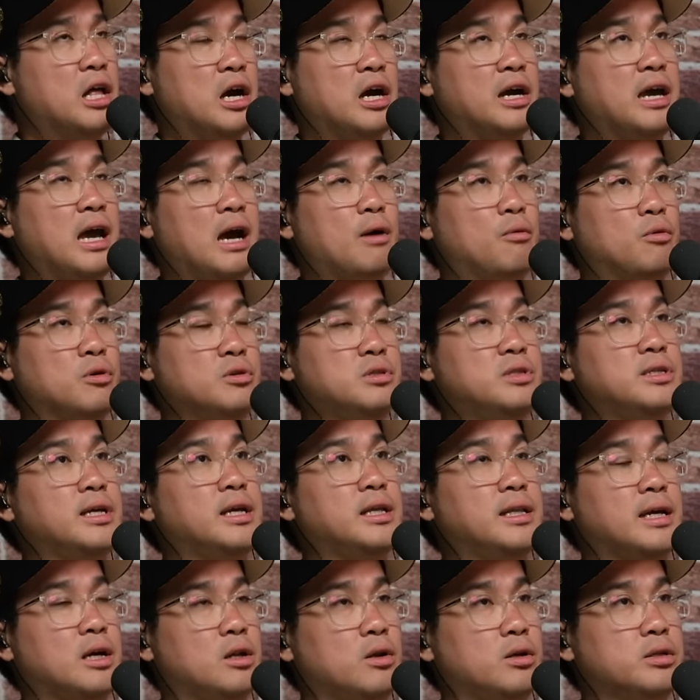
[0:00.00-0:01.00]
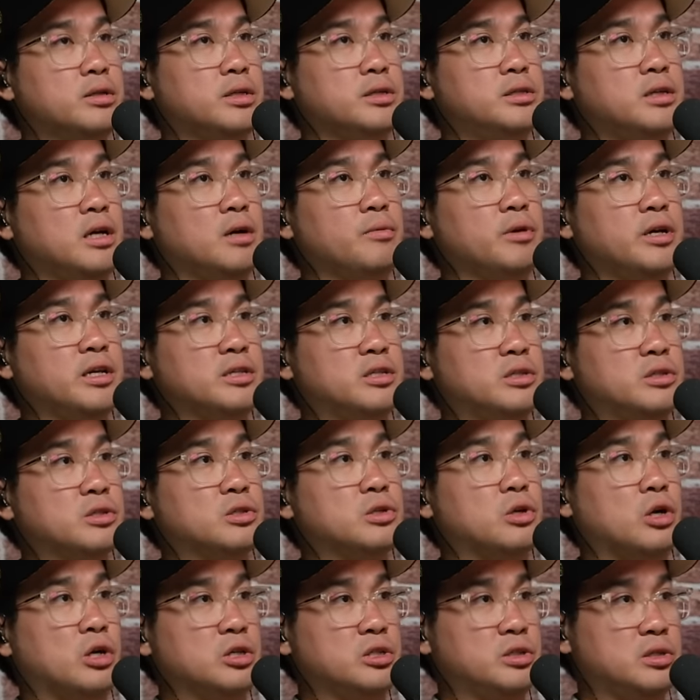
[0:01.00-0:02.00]
Okay, I won't say that Keluar Sekejap is
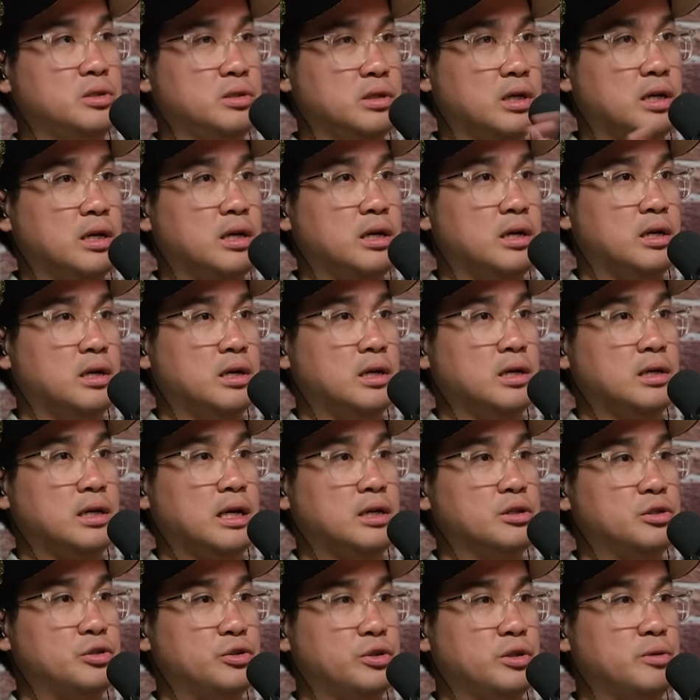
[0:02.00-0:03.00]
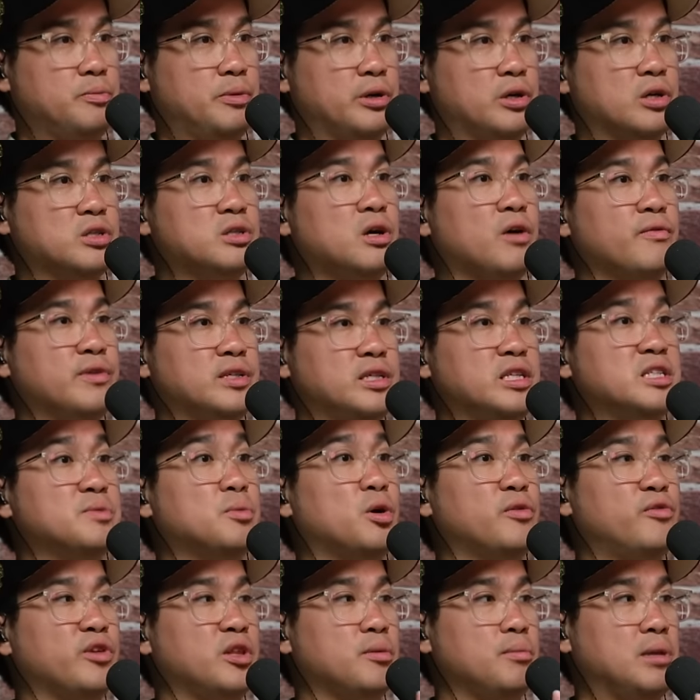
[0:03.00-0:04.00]
cross uh, cultural because obviously it's
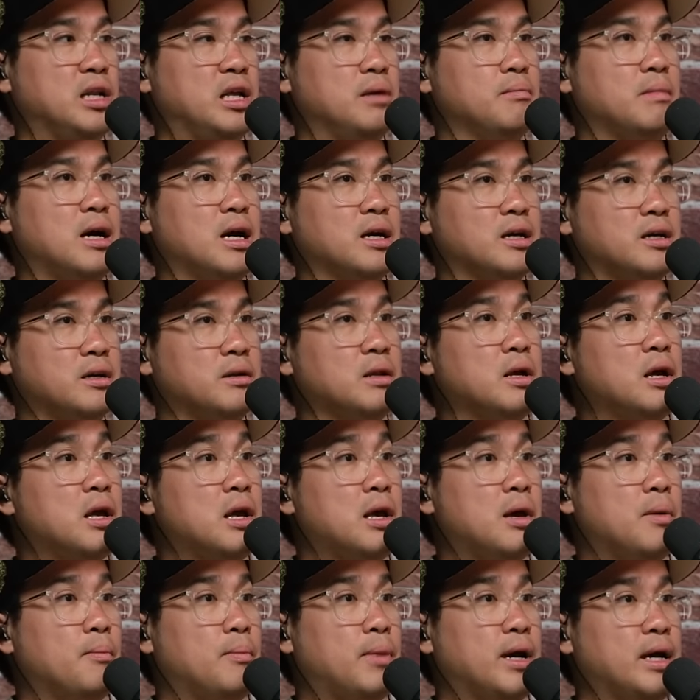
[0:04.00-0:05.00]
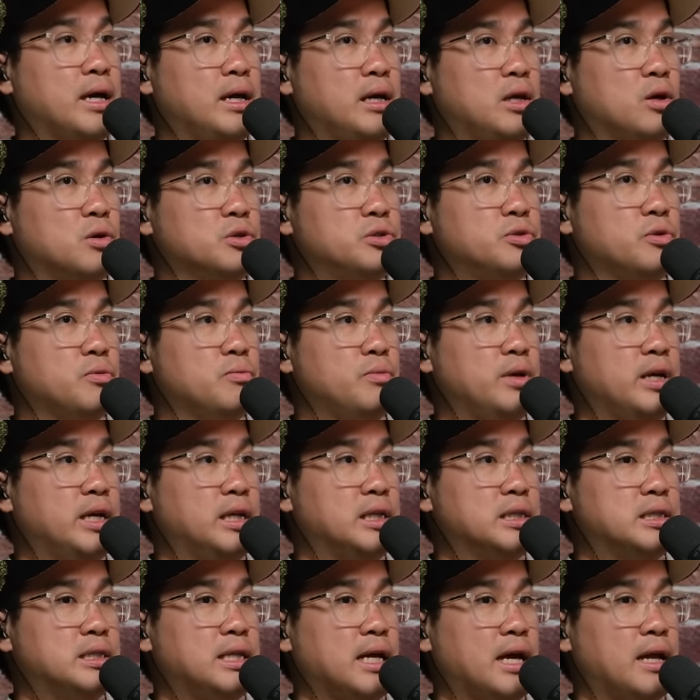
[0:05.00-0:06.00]
more for the Malay market, but it also
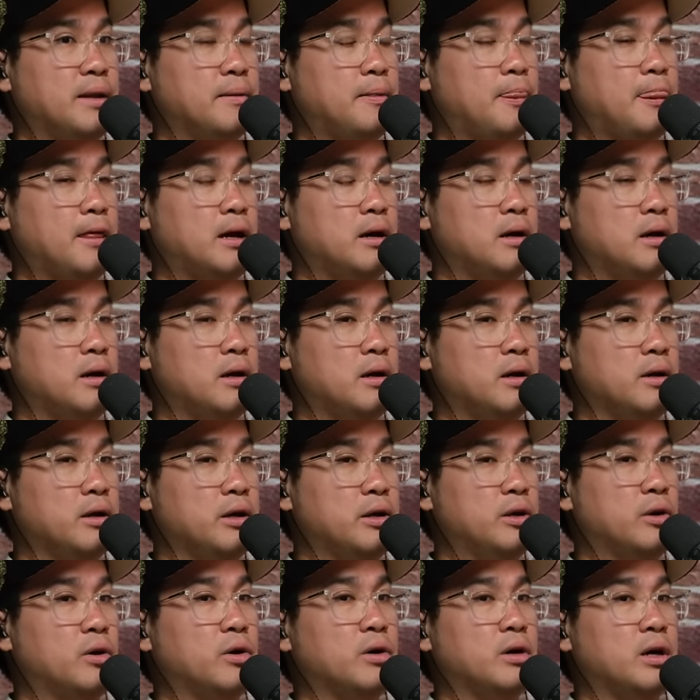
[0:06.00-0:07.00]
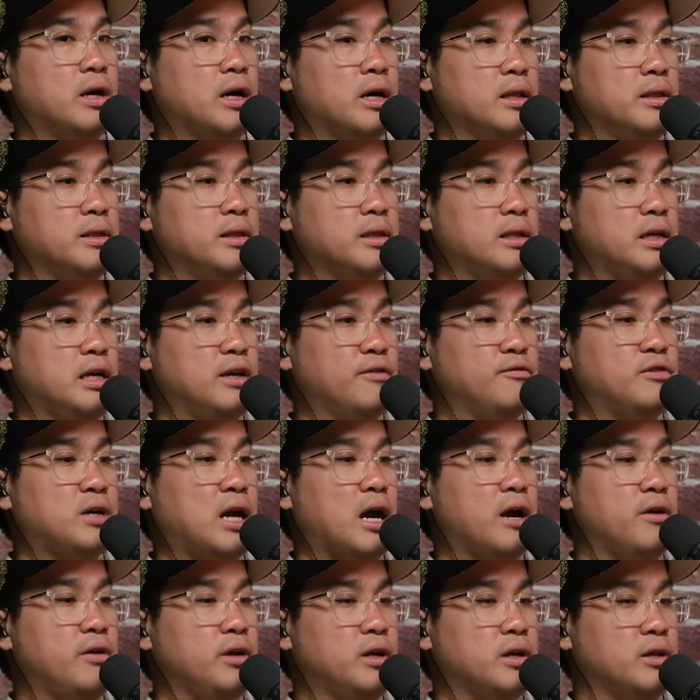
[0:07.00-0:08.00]
means that uh, you know, if
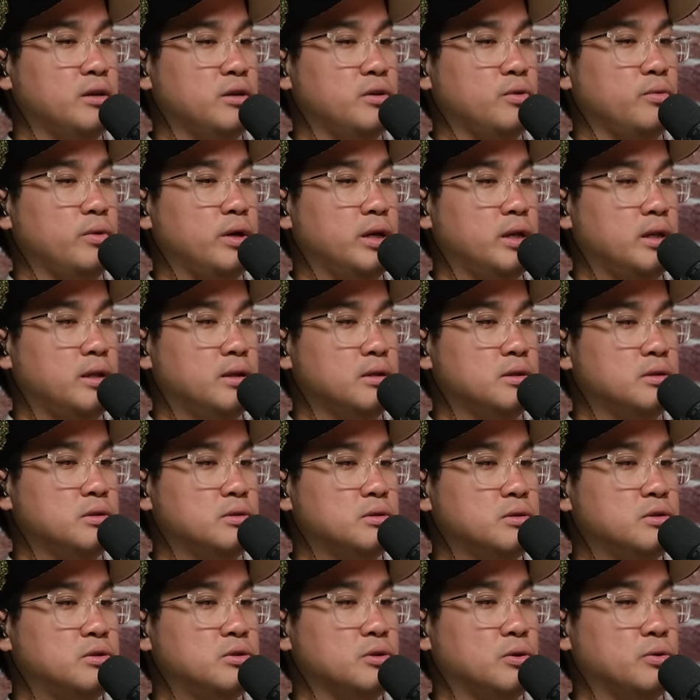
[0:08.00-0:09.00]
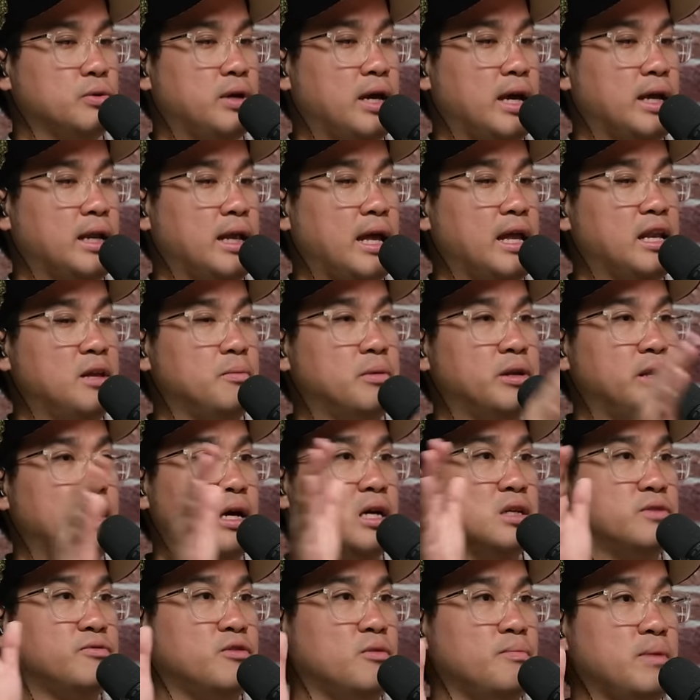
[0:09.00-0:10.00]
Kyrie can do it, so can anybody
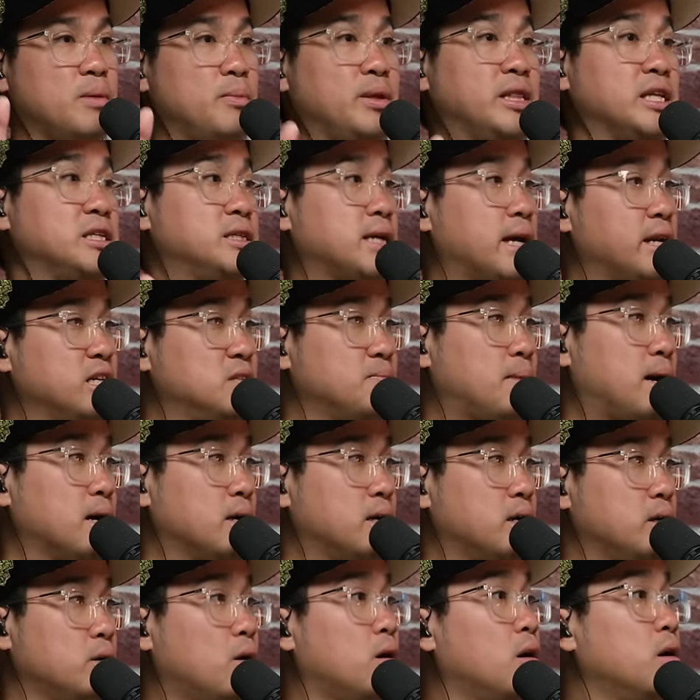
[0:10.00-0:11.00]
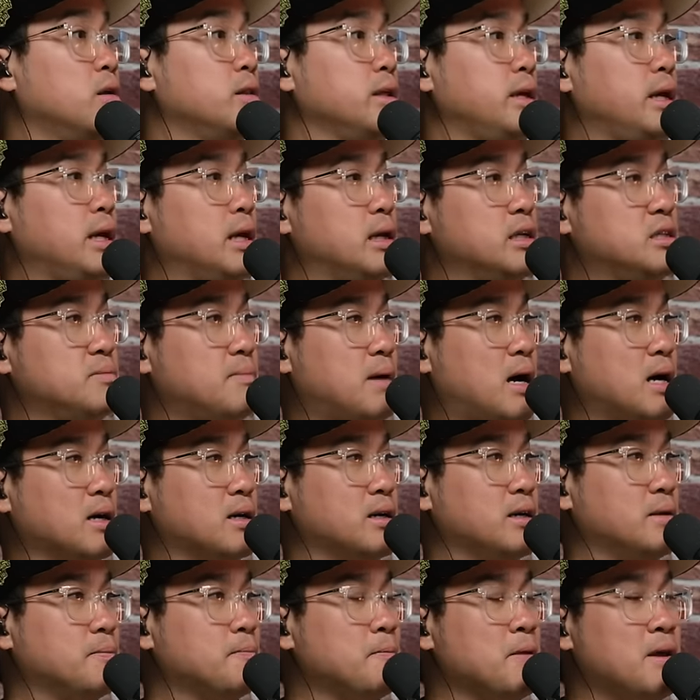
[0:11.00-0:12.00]
else from maybe the Chinese market or the English
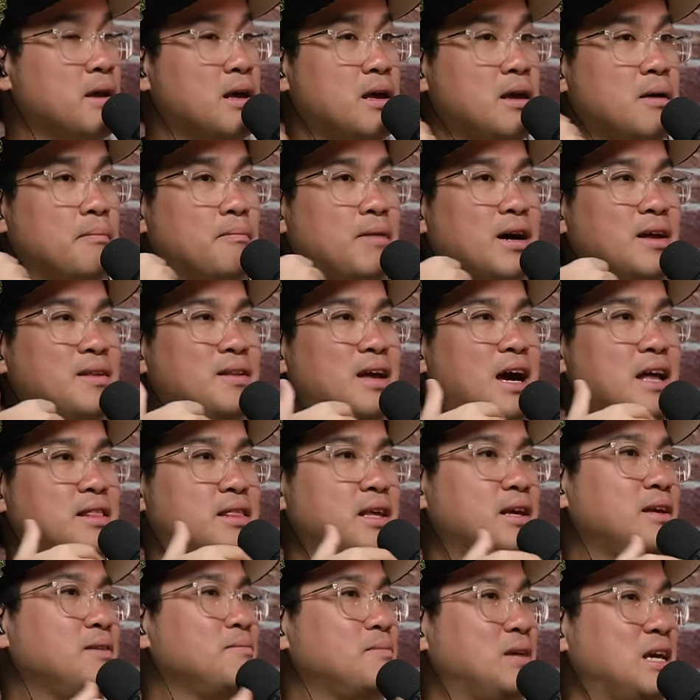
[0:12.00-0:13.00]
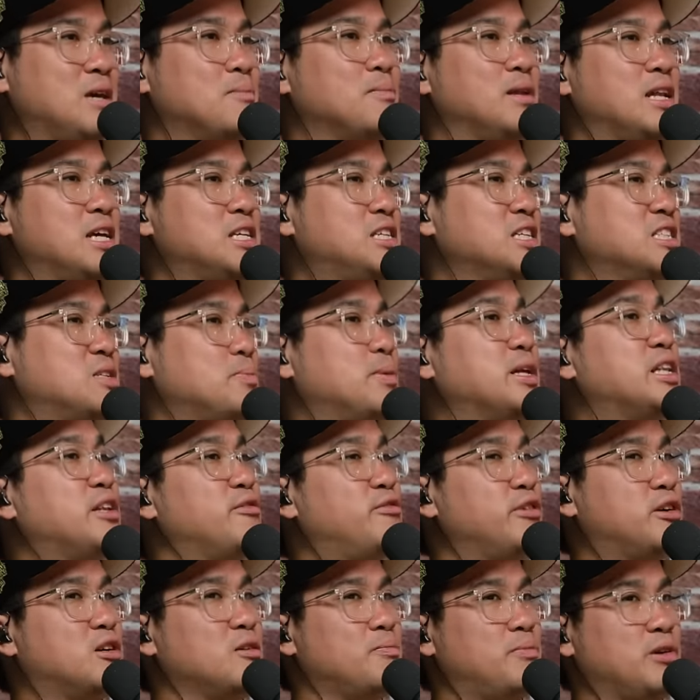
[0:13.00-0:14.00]
market. But I think in Malaysia it's a bit
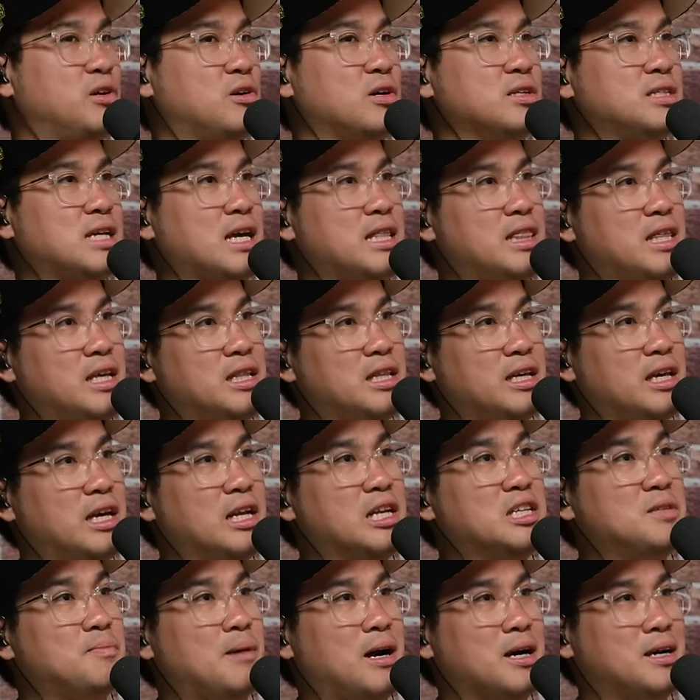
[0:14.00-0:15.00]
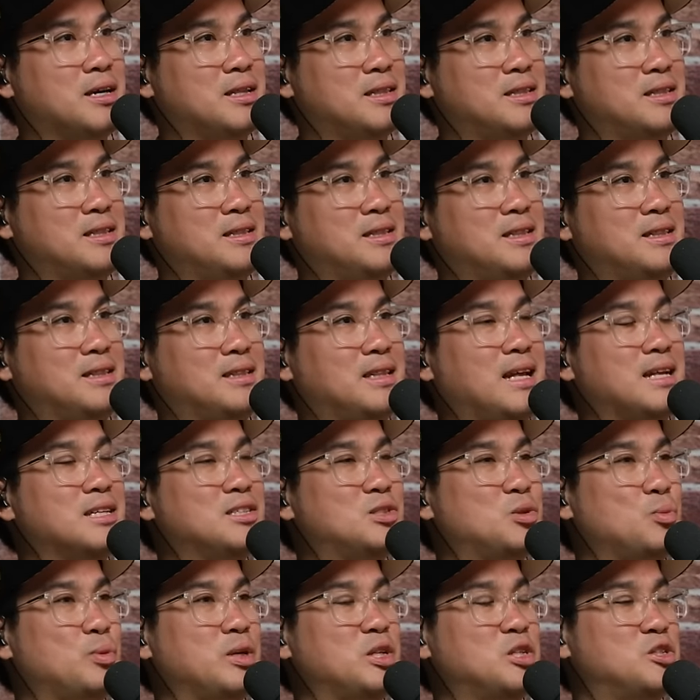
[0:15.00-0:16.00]
difficult because I think the English market
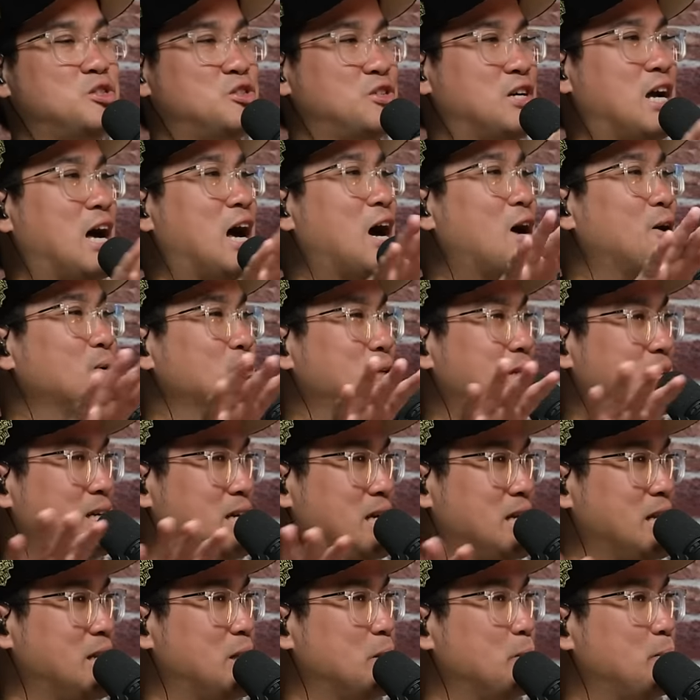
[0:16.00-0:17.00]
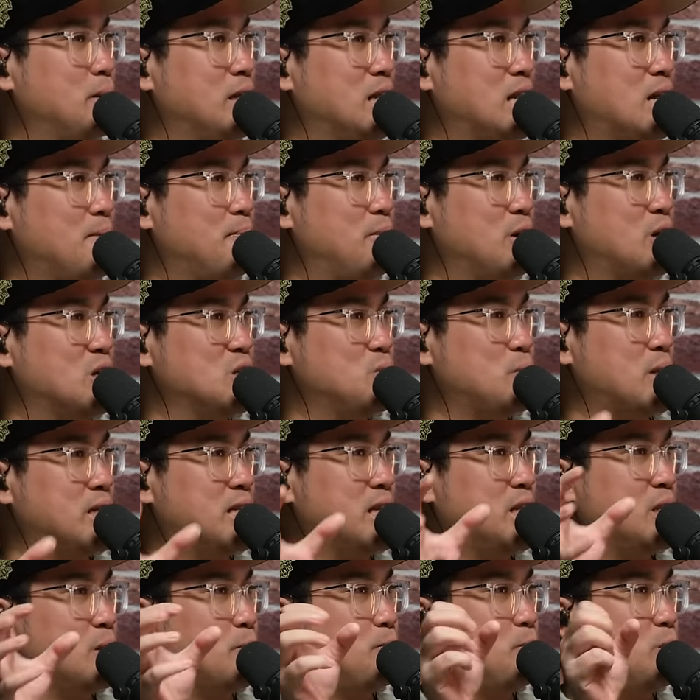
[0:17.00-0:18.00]
tends to be drowned a little bit lah, because we
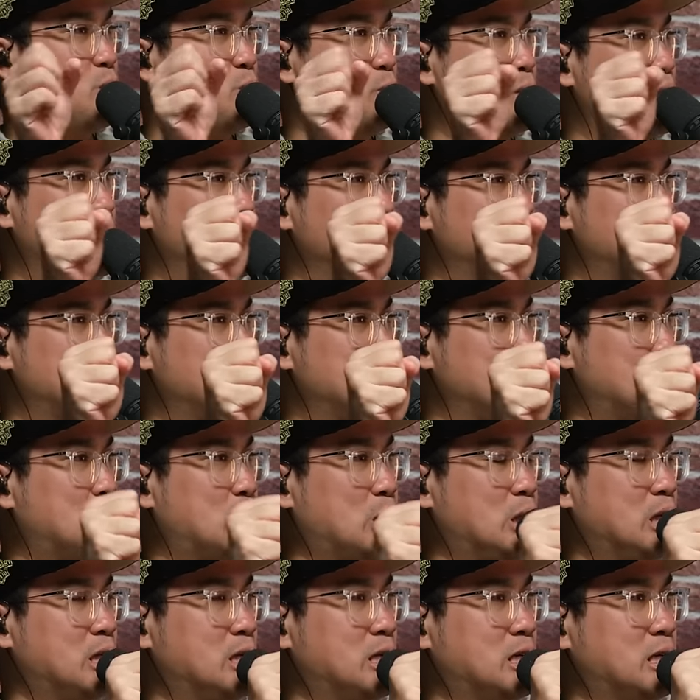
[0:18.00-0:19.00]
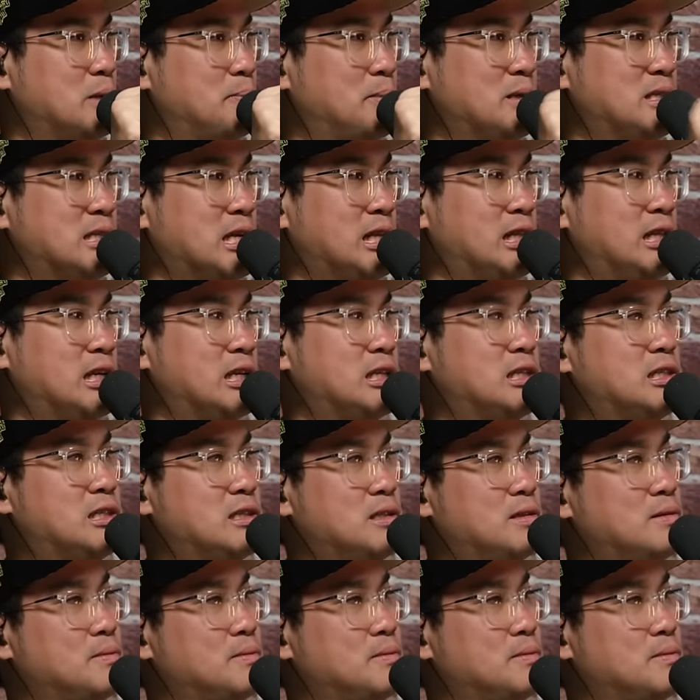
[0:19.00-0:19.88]
tend to be the smaller percentage.